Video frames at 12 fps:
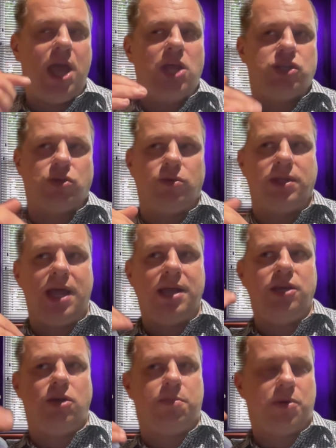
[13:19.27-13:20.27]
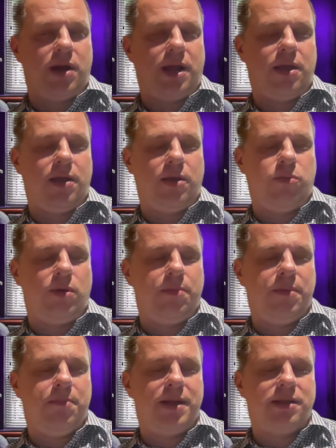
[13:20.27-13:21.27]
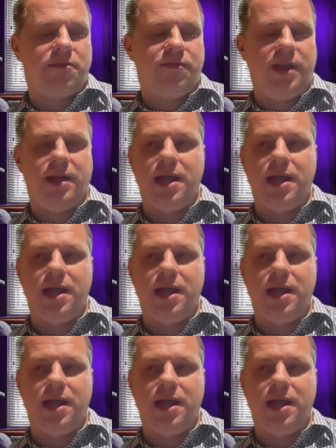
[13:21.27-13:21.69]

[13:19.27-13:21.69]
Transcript: So then your product, it will be better fit